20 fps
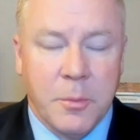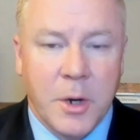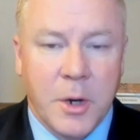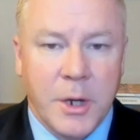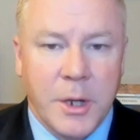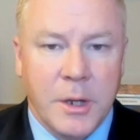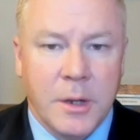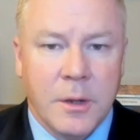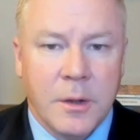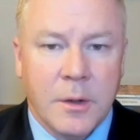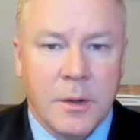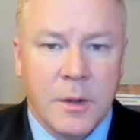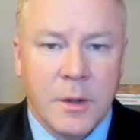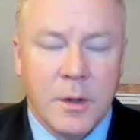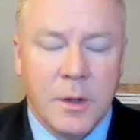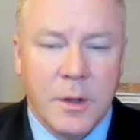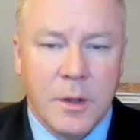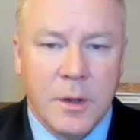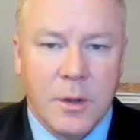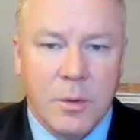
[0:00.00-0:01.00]
money.
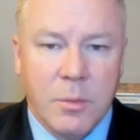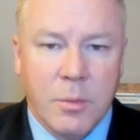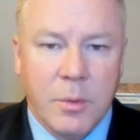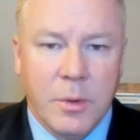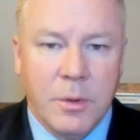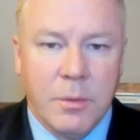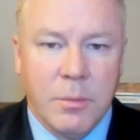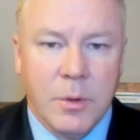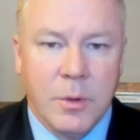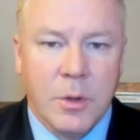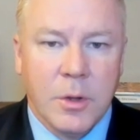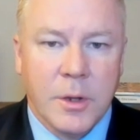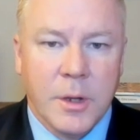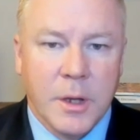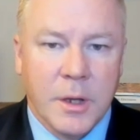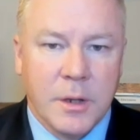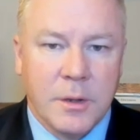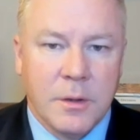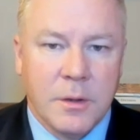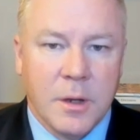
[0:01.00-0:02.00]
You know, we we look
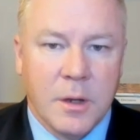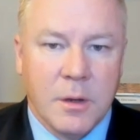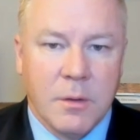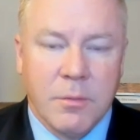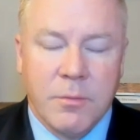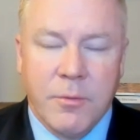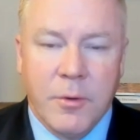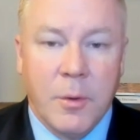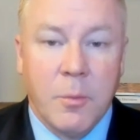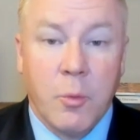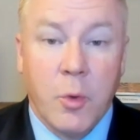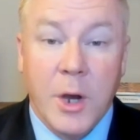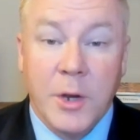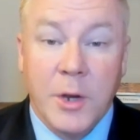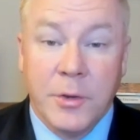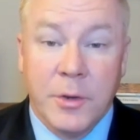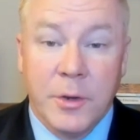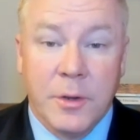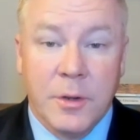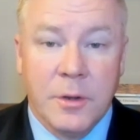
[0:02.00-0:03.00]
at uh, from
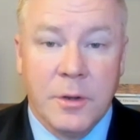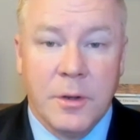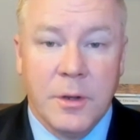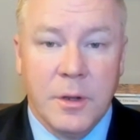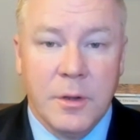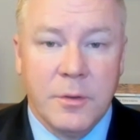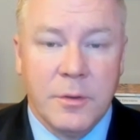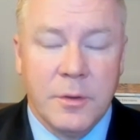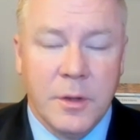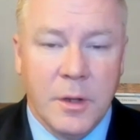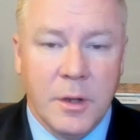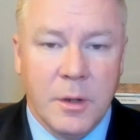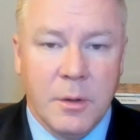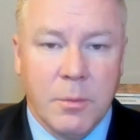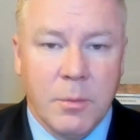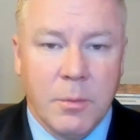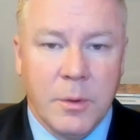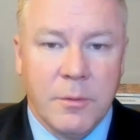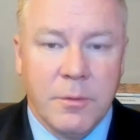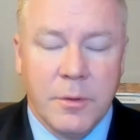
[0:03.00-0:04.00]
Washington D.C.
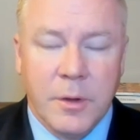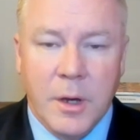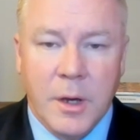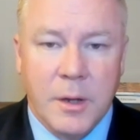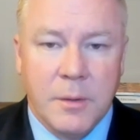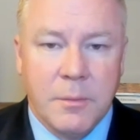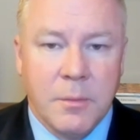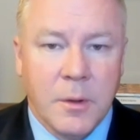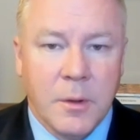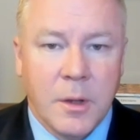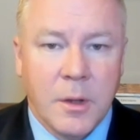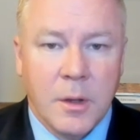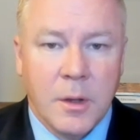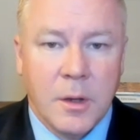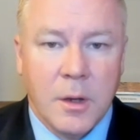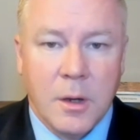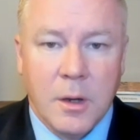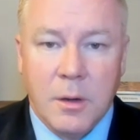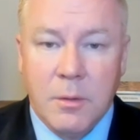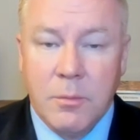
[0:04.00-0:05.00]
We've got
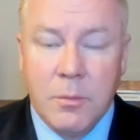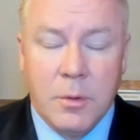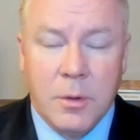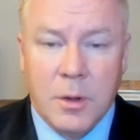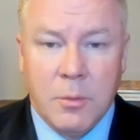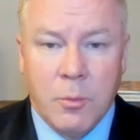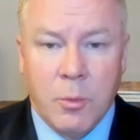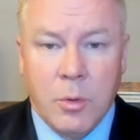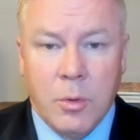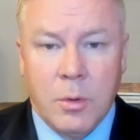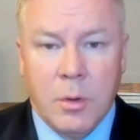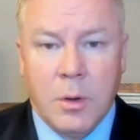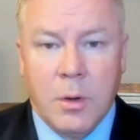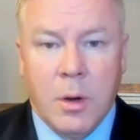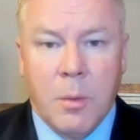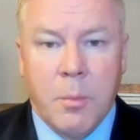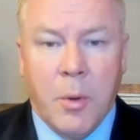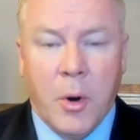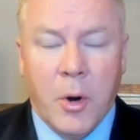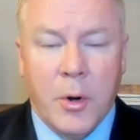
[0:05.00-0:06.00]
uh, a,
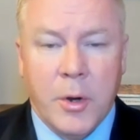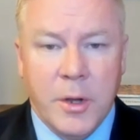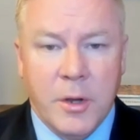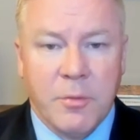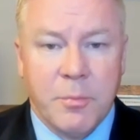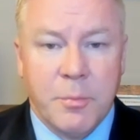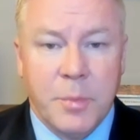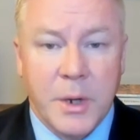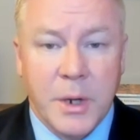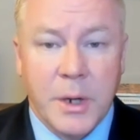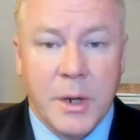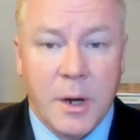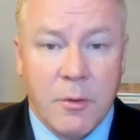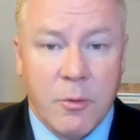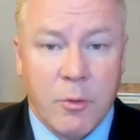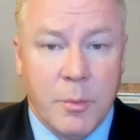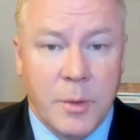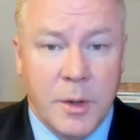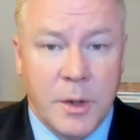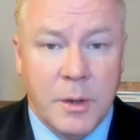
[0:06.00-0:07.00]
a party of big
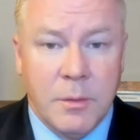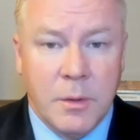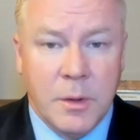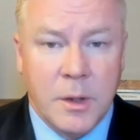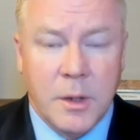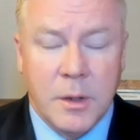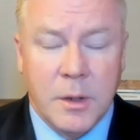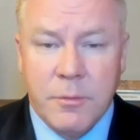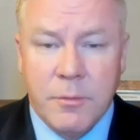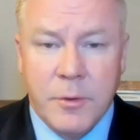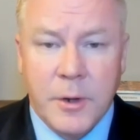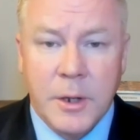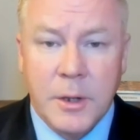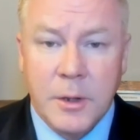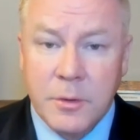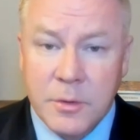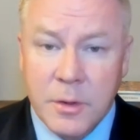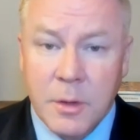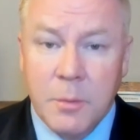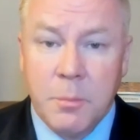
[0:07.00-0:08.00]
government, and
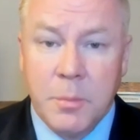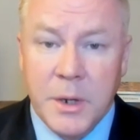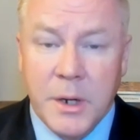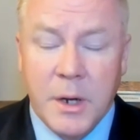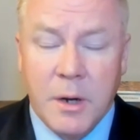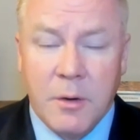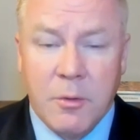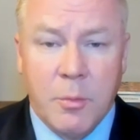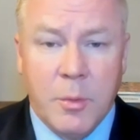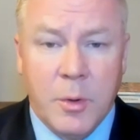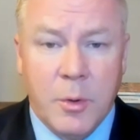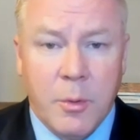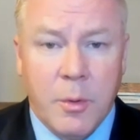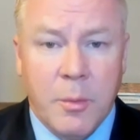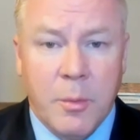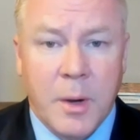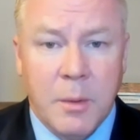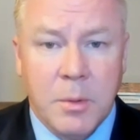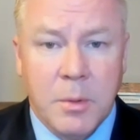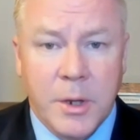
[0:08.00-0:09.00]
frankly, some big government
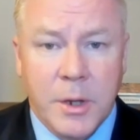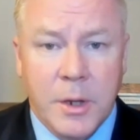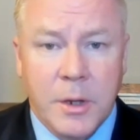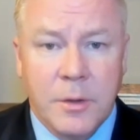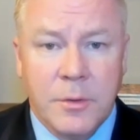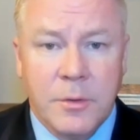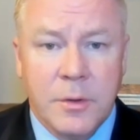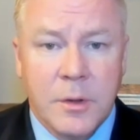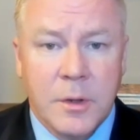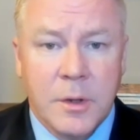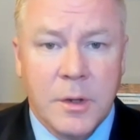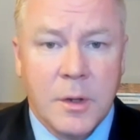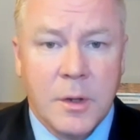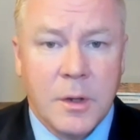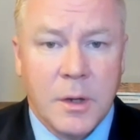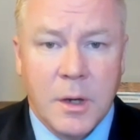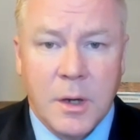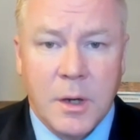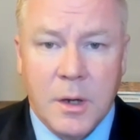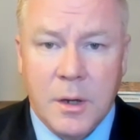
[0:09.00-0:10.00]
Republicans.
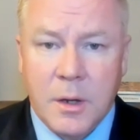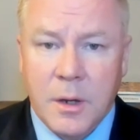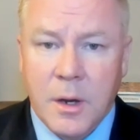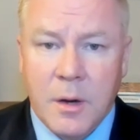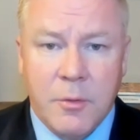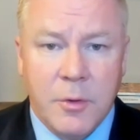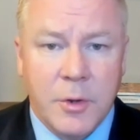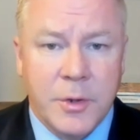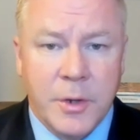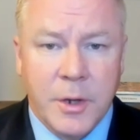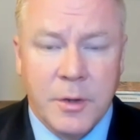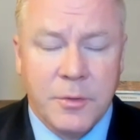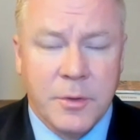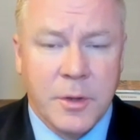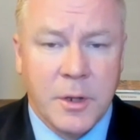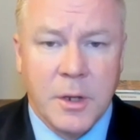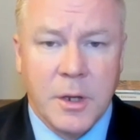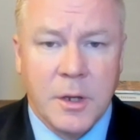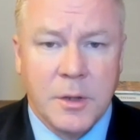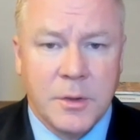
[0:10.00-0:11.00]
Uh, every chance
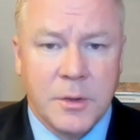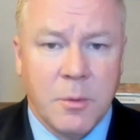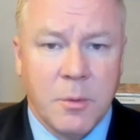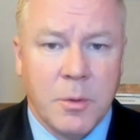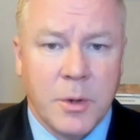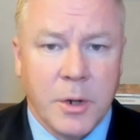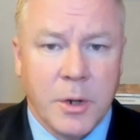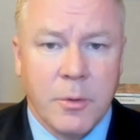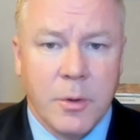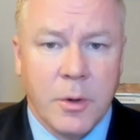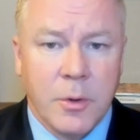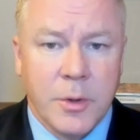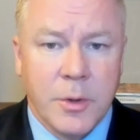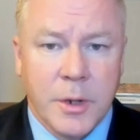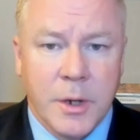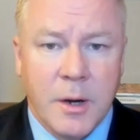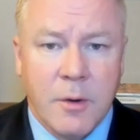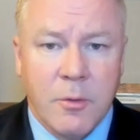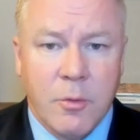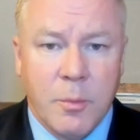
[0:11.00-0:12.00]
they get, they want to grow the
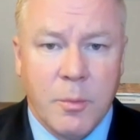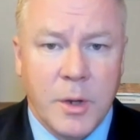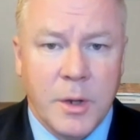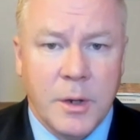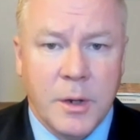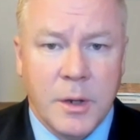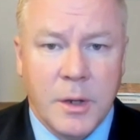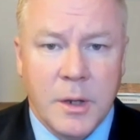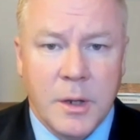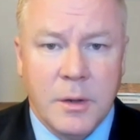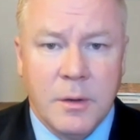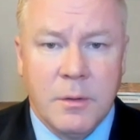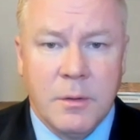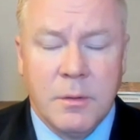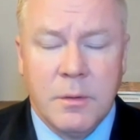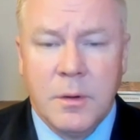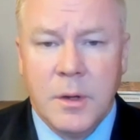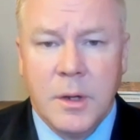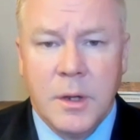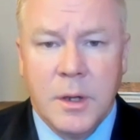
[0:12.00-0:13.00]
government,
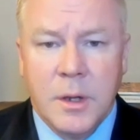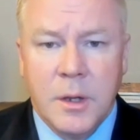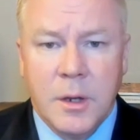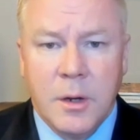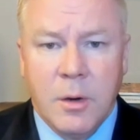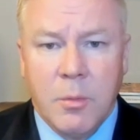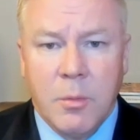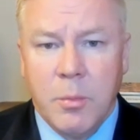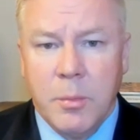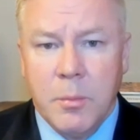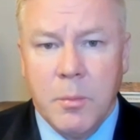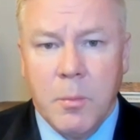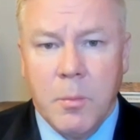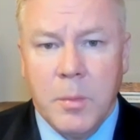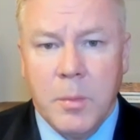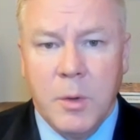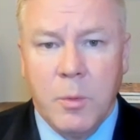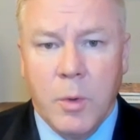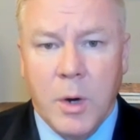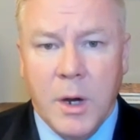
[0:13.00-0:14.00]
and you know,
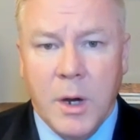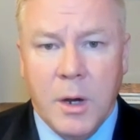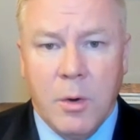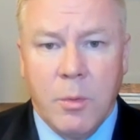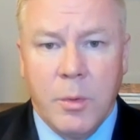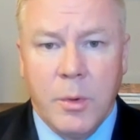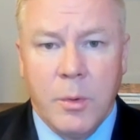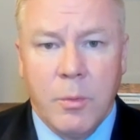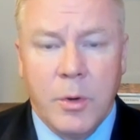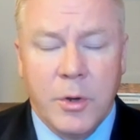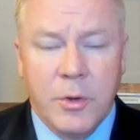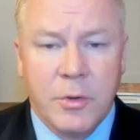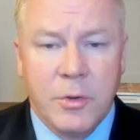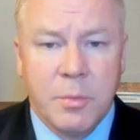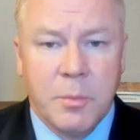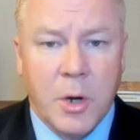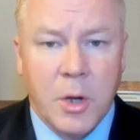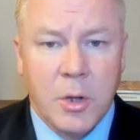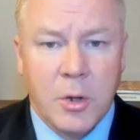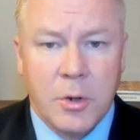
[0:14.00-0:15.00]
meanwhile, we want a
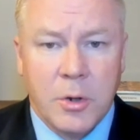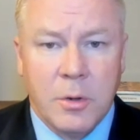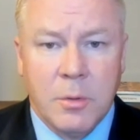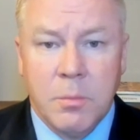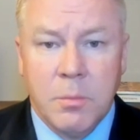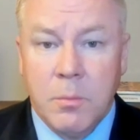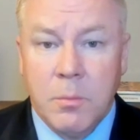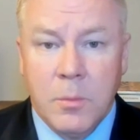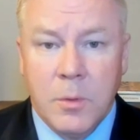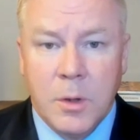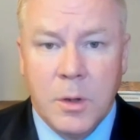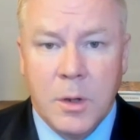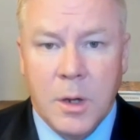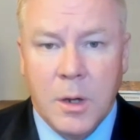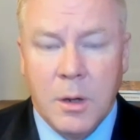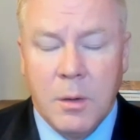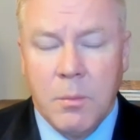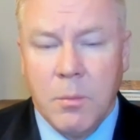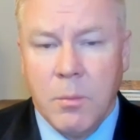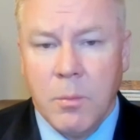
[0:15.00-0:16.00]
smaller,
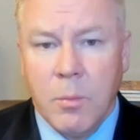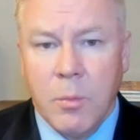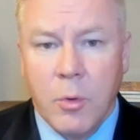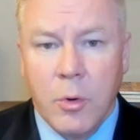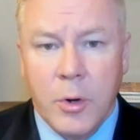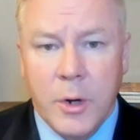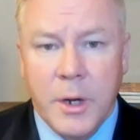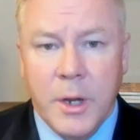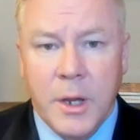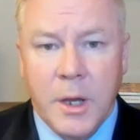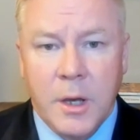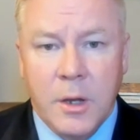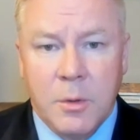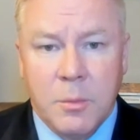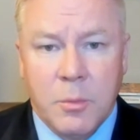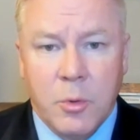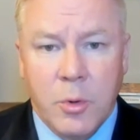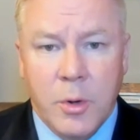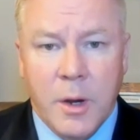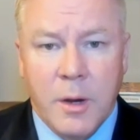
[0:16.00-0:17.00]
um, more
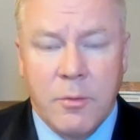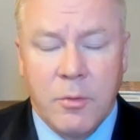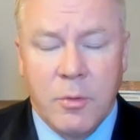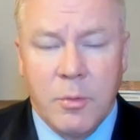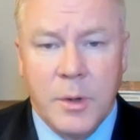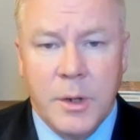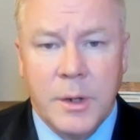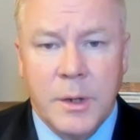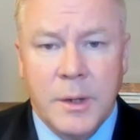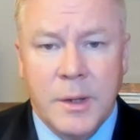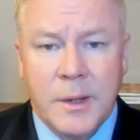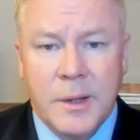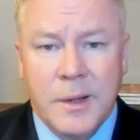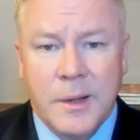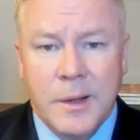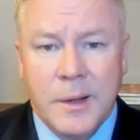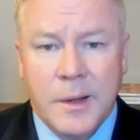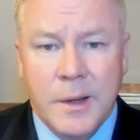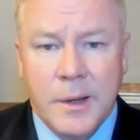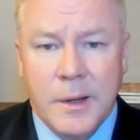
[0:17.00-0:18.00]
accountable government,
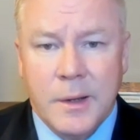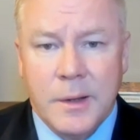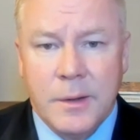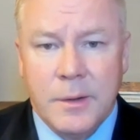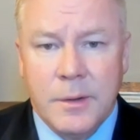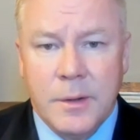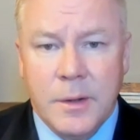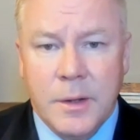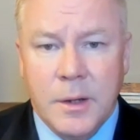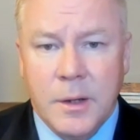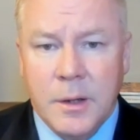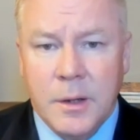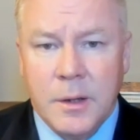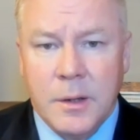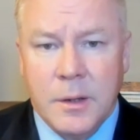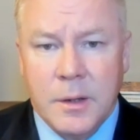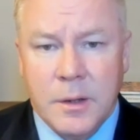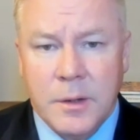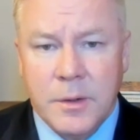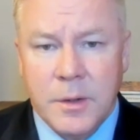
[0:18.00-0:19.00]
and, uh,
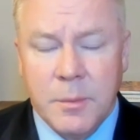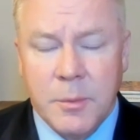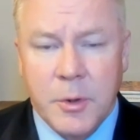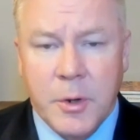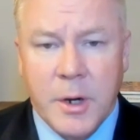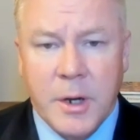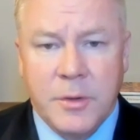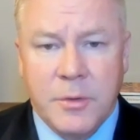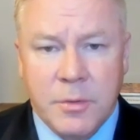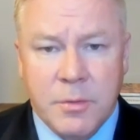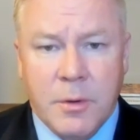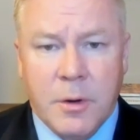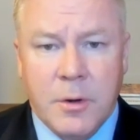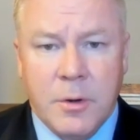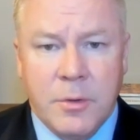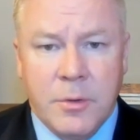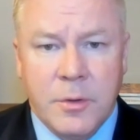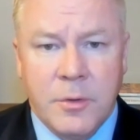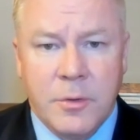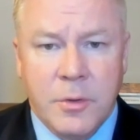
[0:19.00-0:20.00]
and and Democrats are
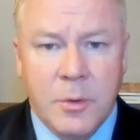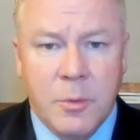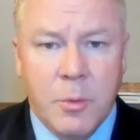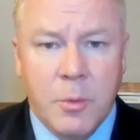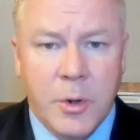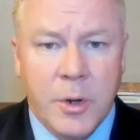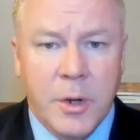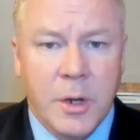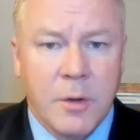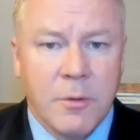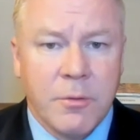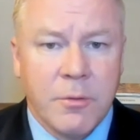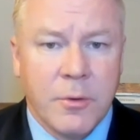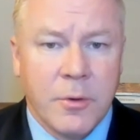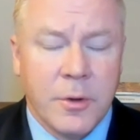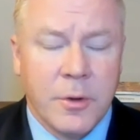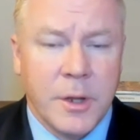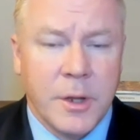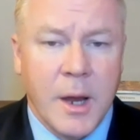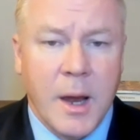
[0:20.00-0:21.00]
essentially working
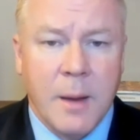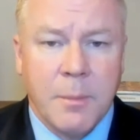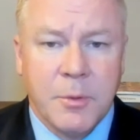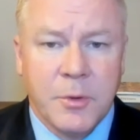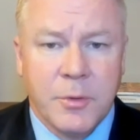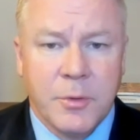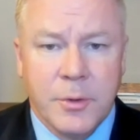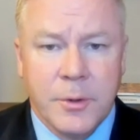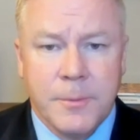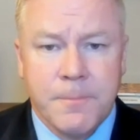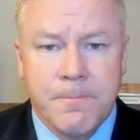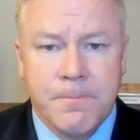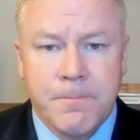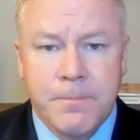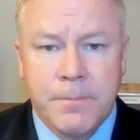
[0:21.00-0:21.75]
for the opposite.